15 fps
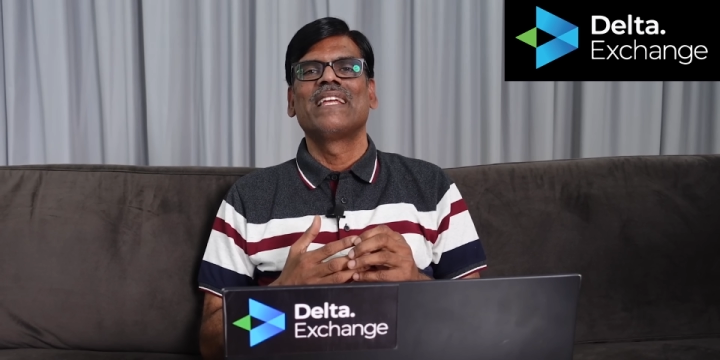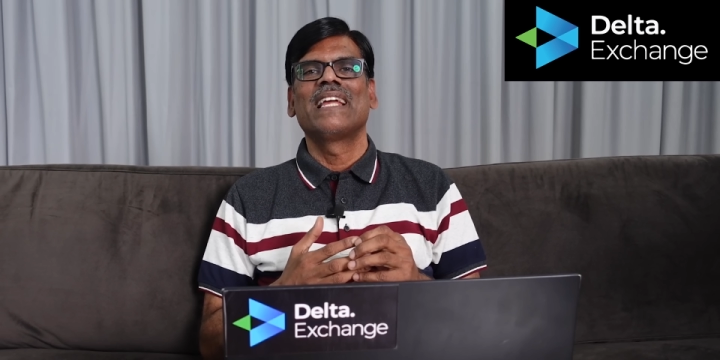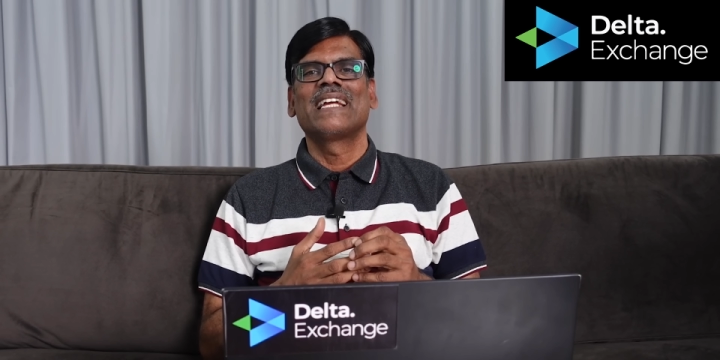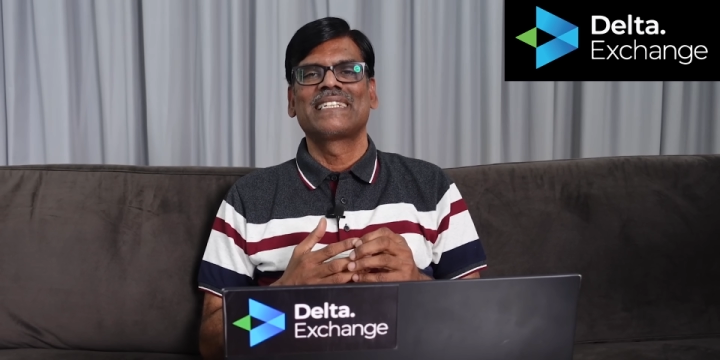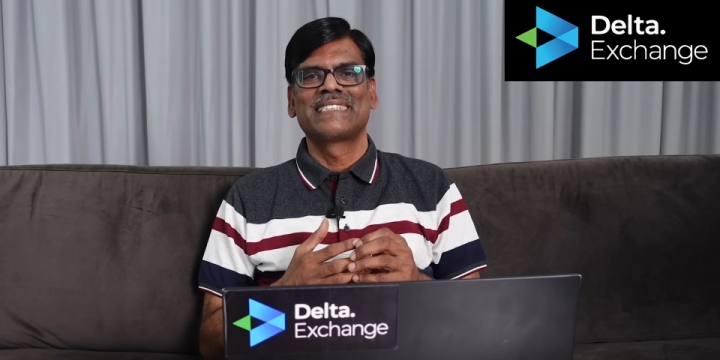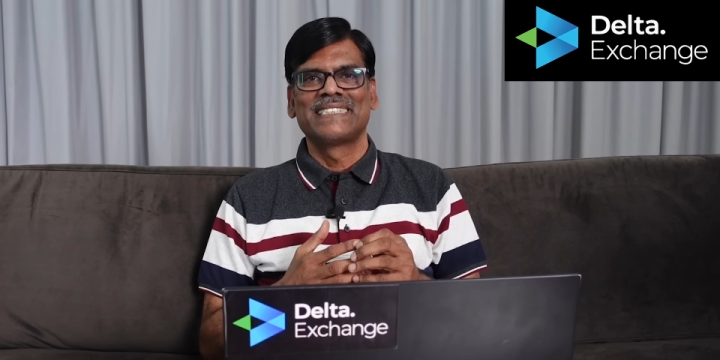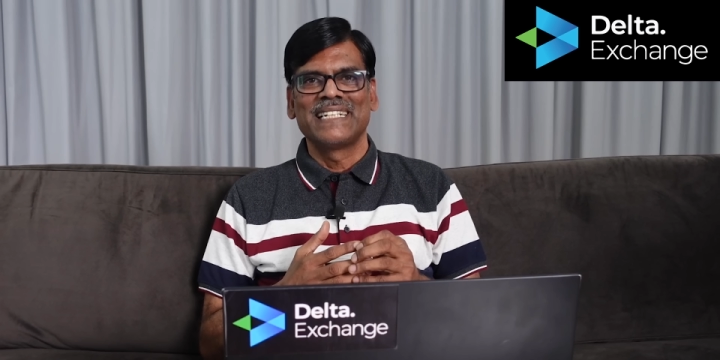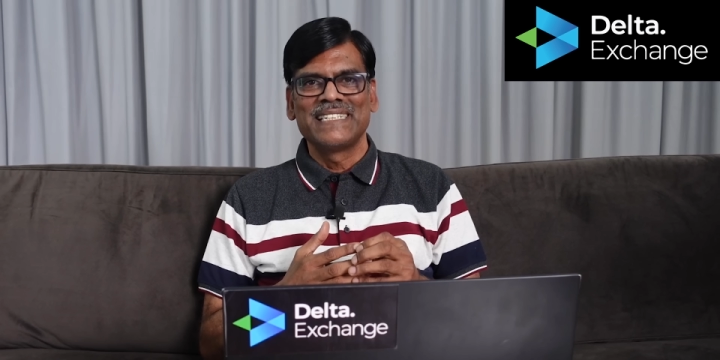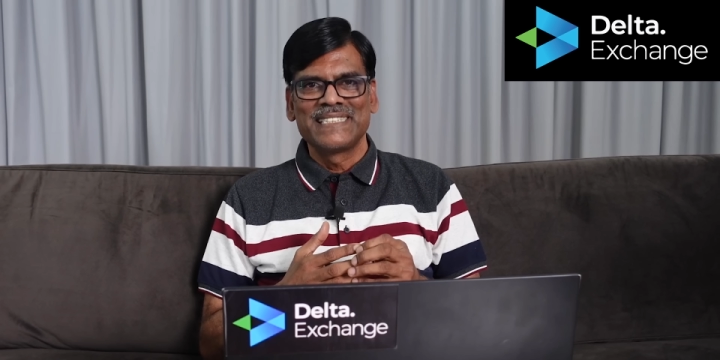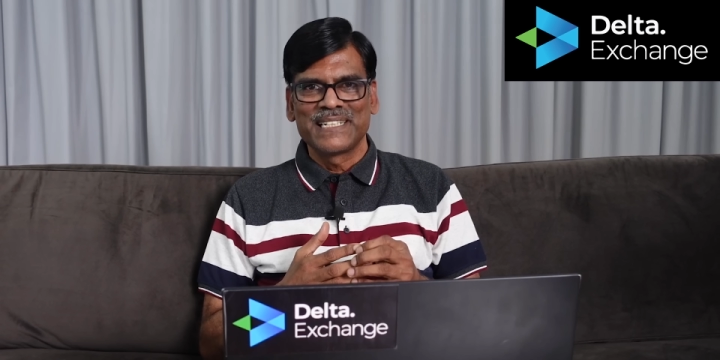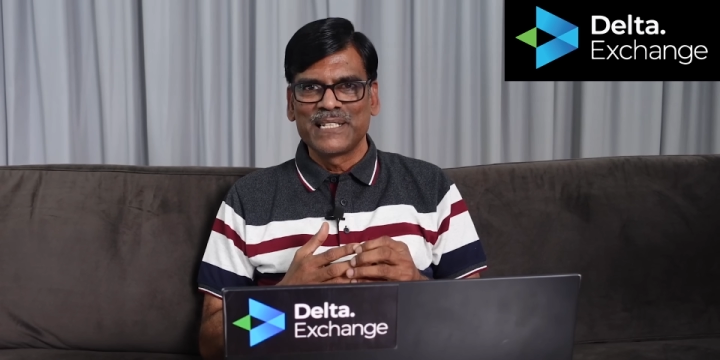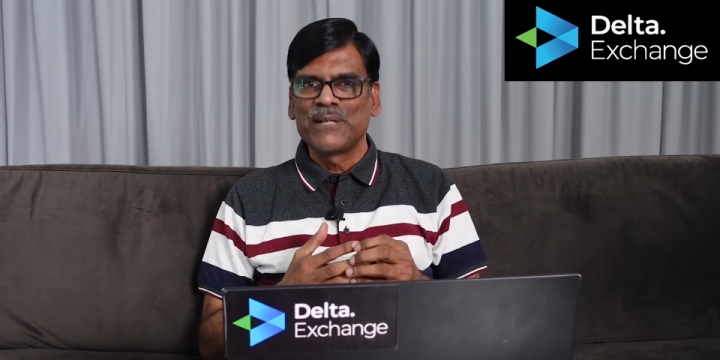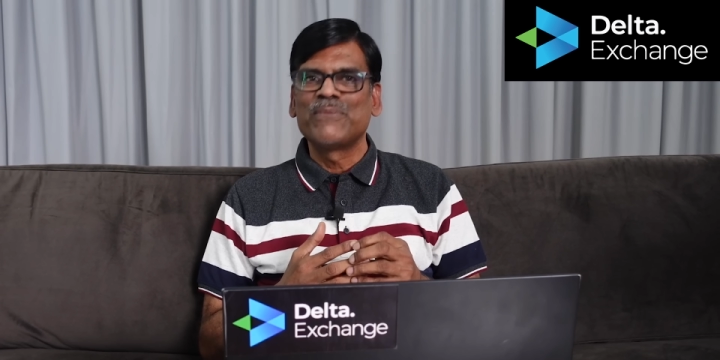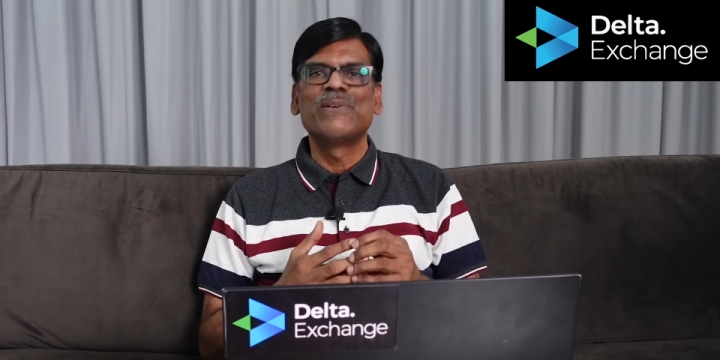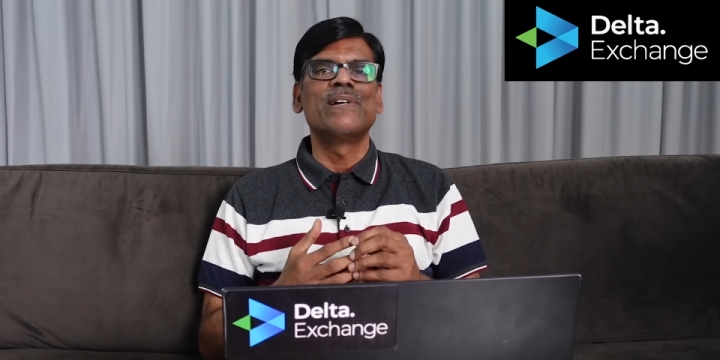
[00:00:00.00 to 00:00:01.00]
exchange
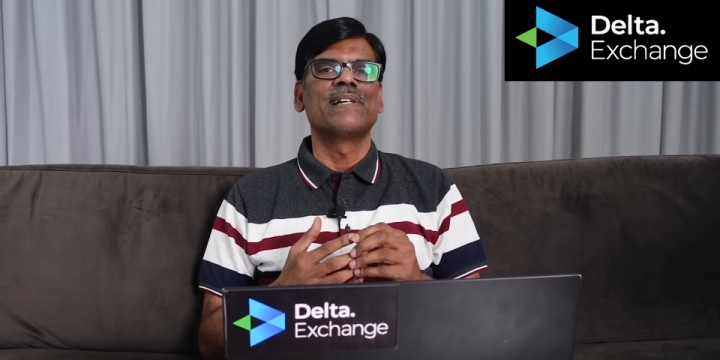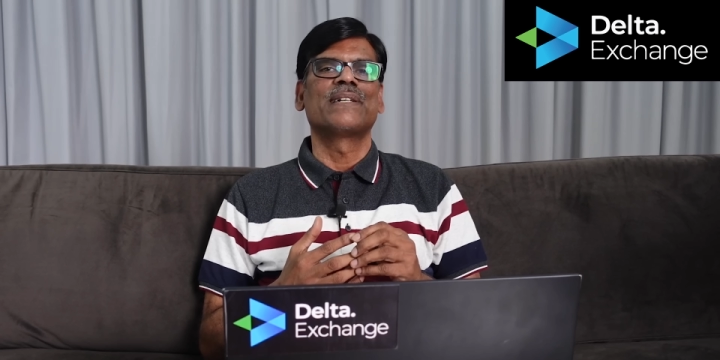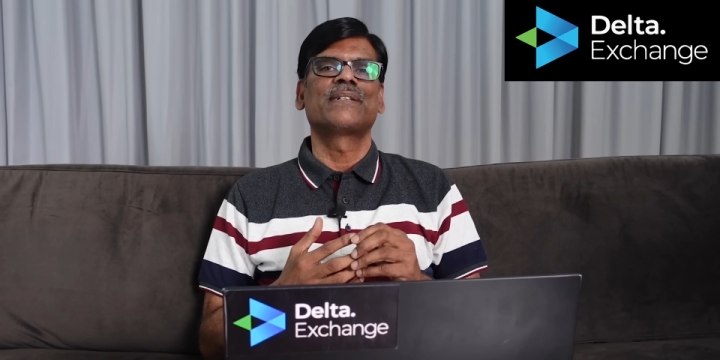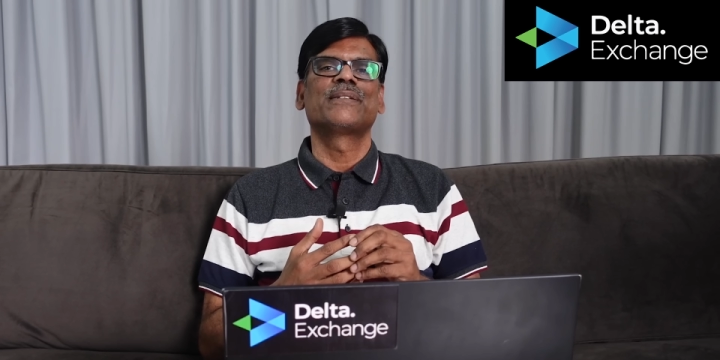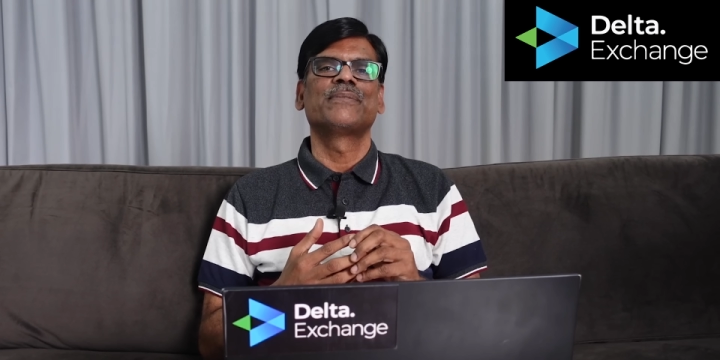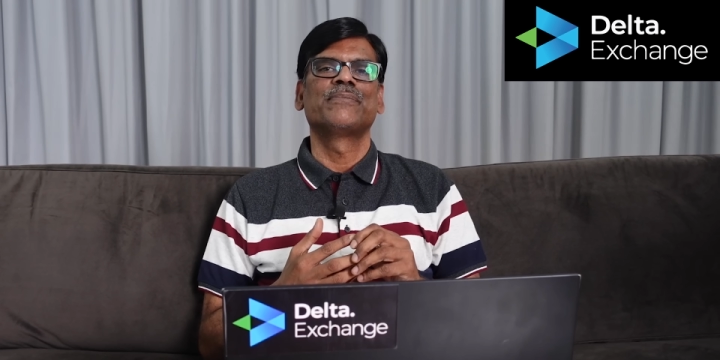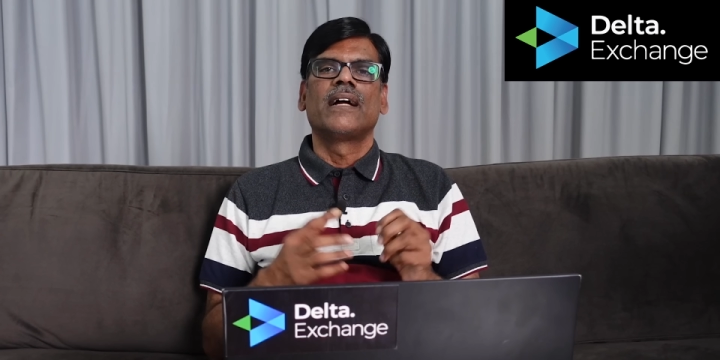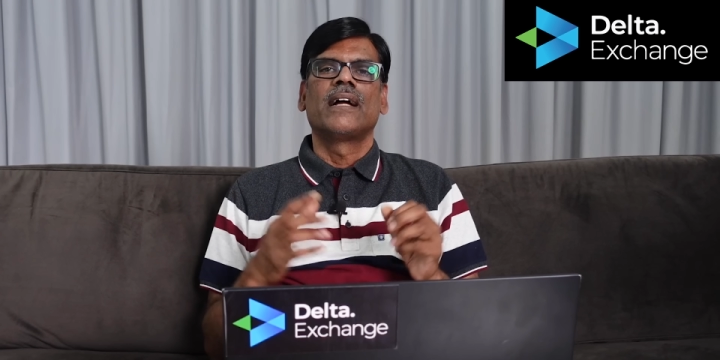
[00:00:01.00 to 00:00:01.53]
in the world.